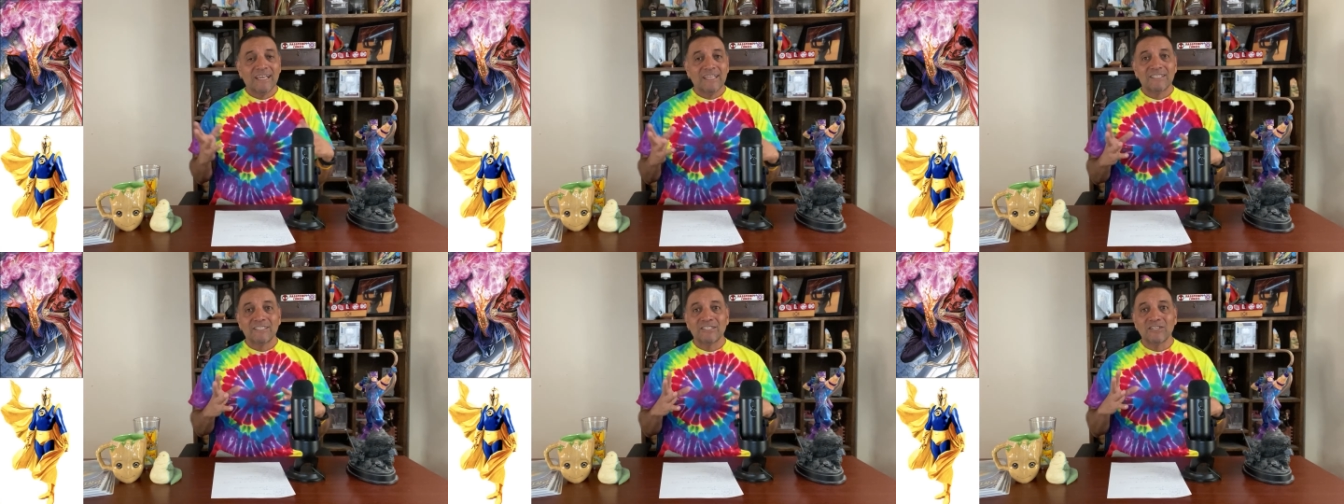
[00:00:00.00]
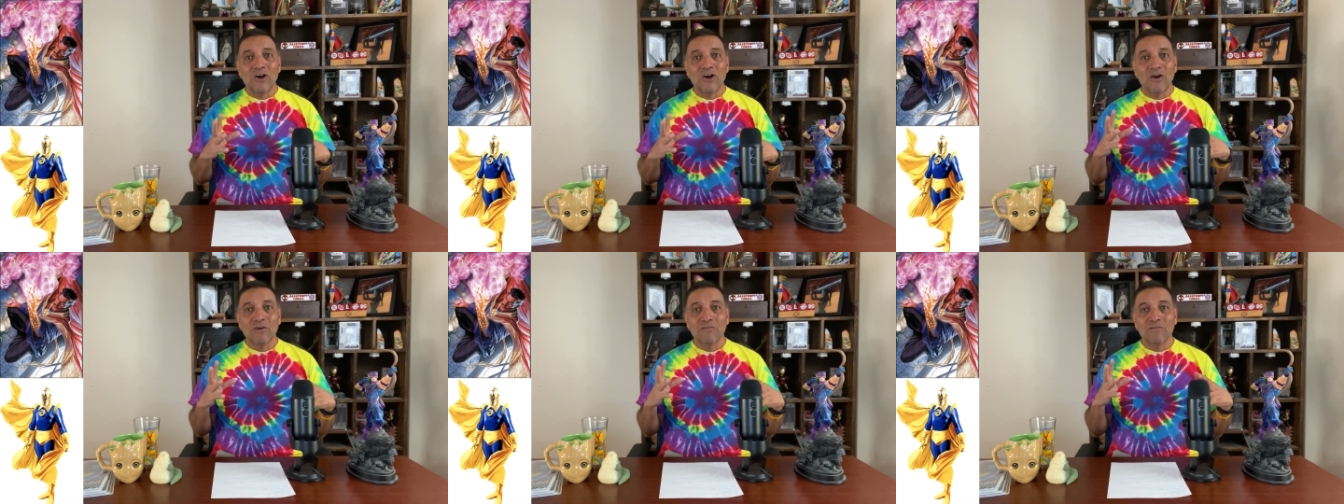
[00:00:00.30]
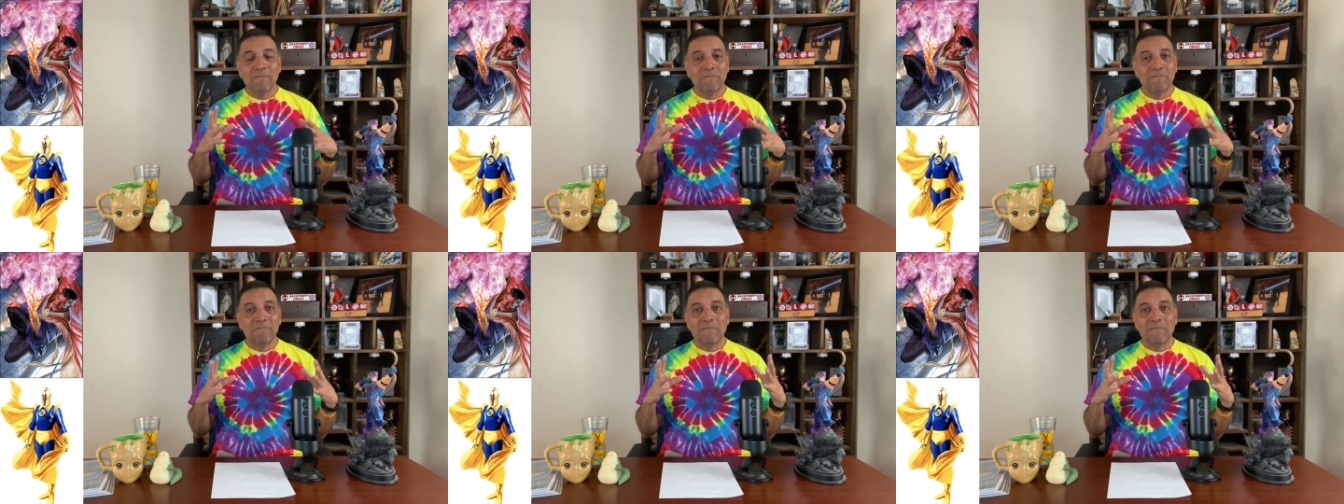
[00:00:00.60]

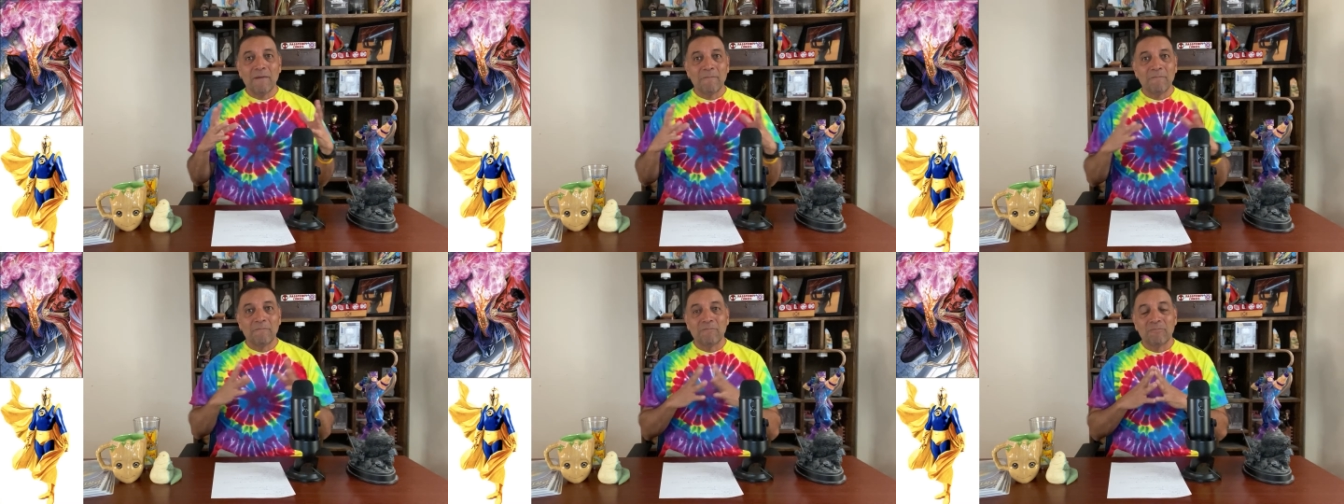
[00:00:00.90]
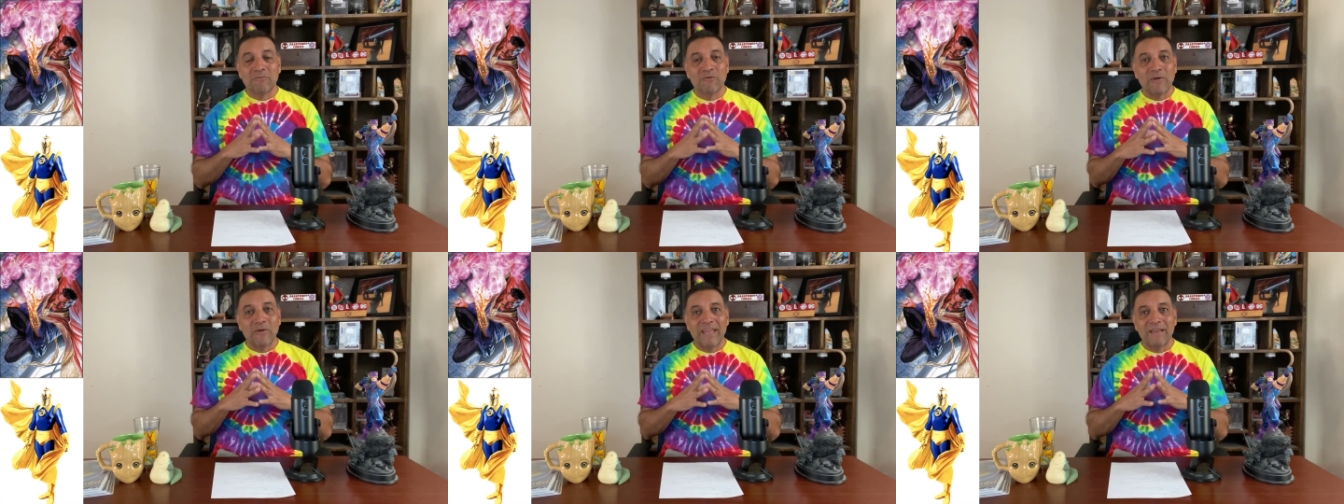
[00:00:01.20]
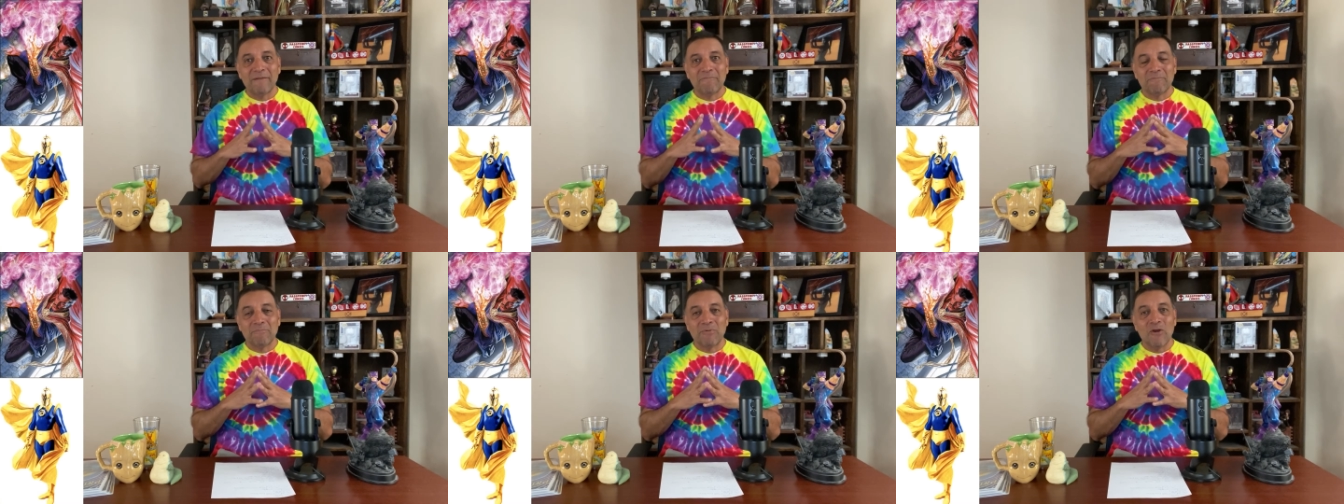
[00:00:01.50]
solve a, a
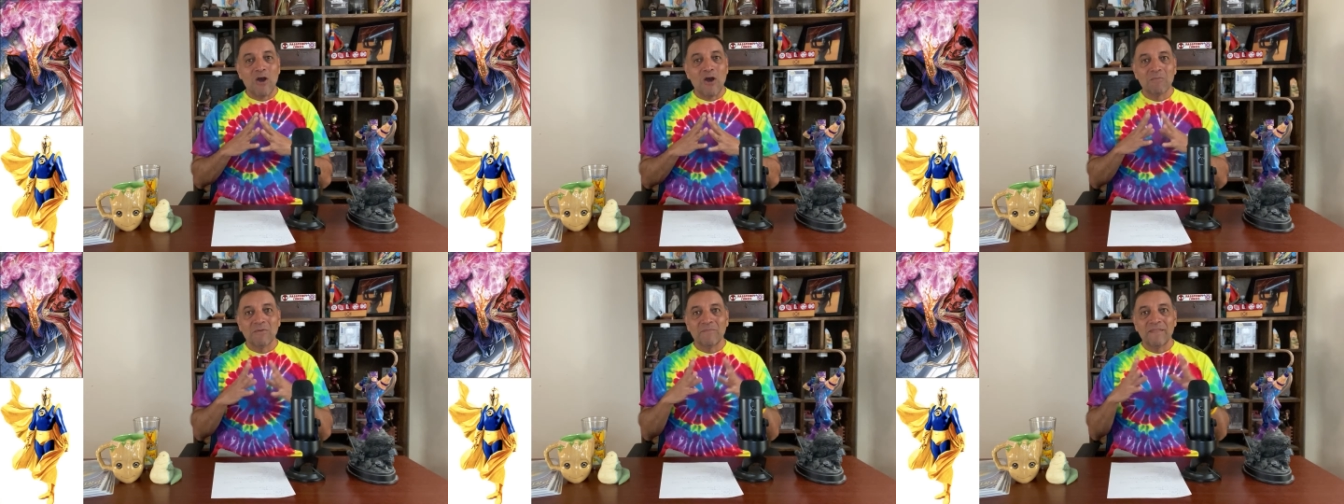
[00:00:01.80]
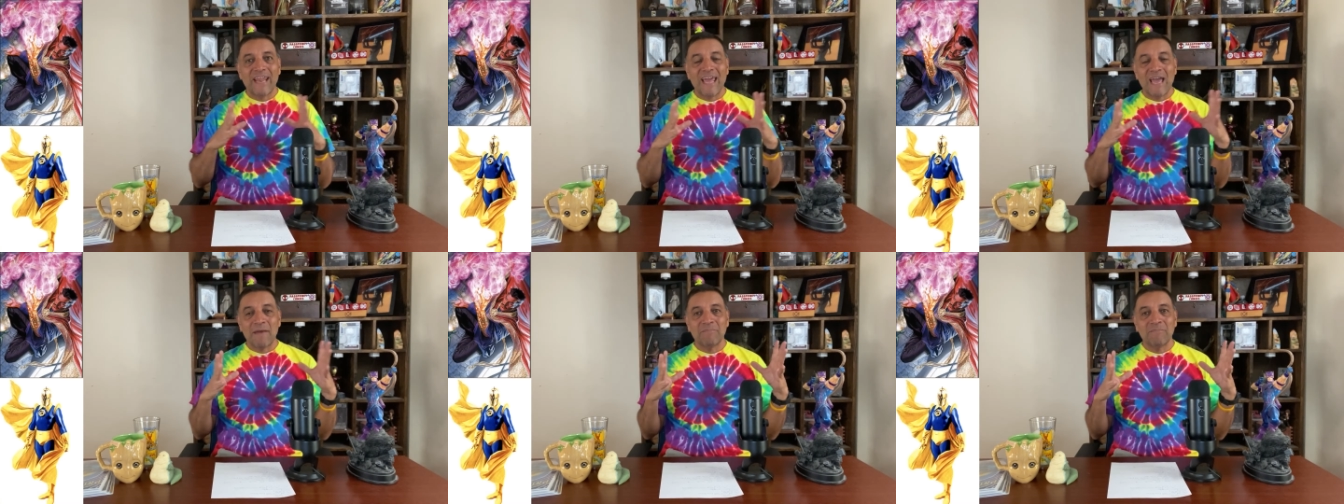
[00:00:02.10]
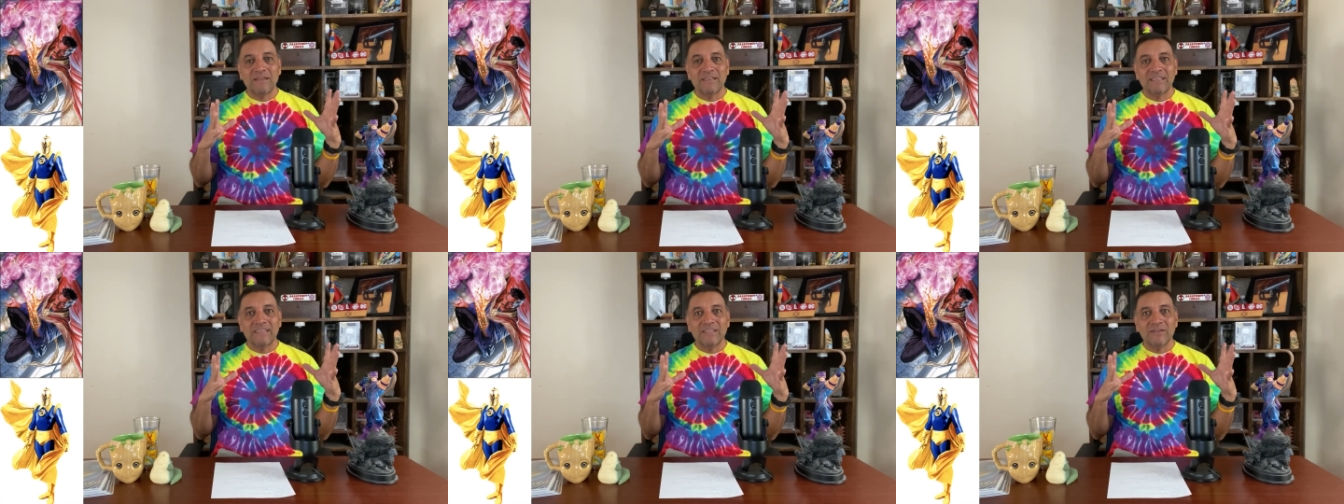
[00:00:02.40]
great problem that
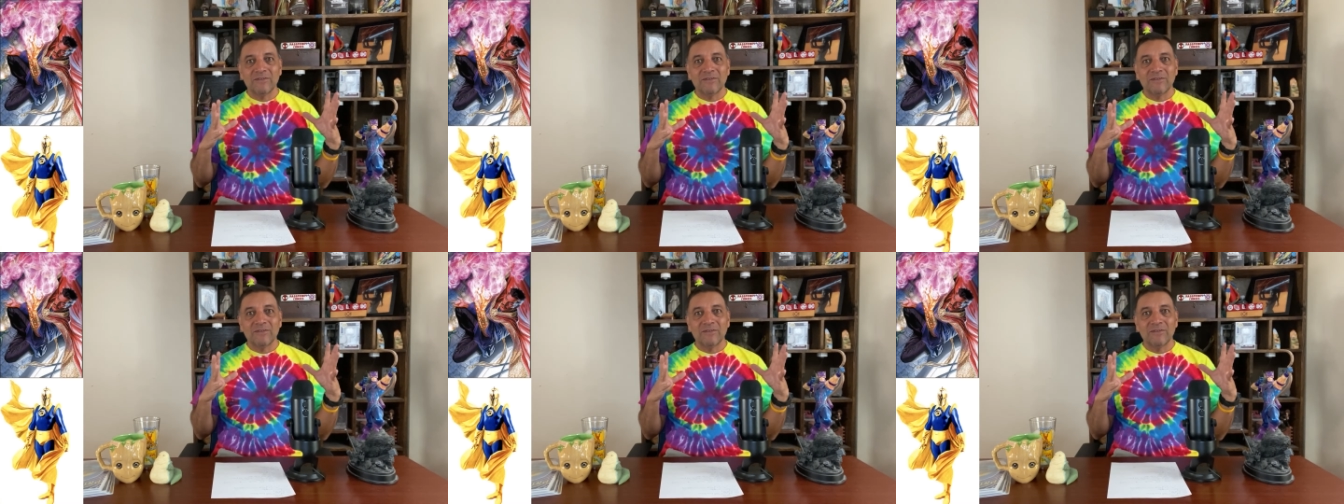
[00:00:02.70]
happened.